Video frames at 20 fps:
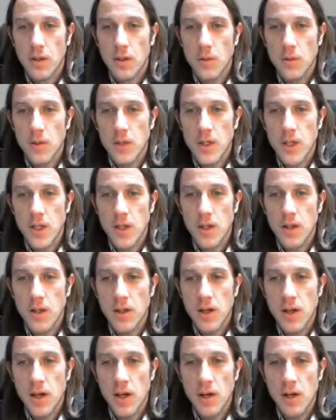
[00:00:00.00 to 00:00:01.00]
We'll take a
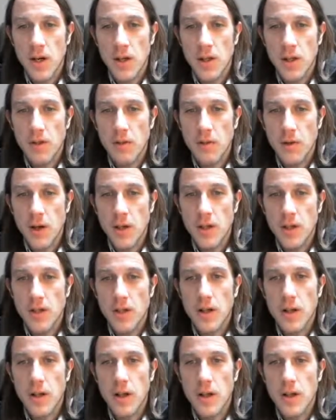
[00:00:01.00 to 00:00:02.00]
look here at the front
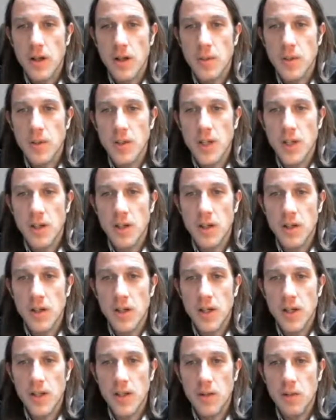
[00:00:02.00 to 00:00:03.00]
and then we'll take a
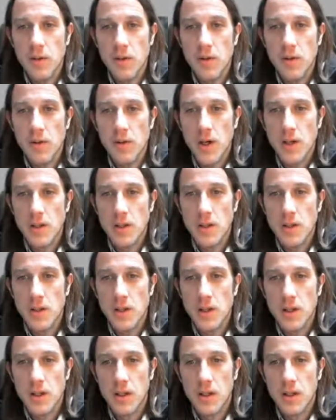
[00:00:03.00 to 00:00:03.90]
look at the reverse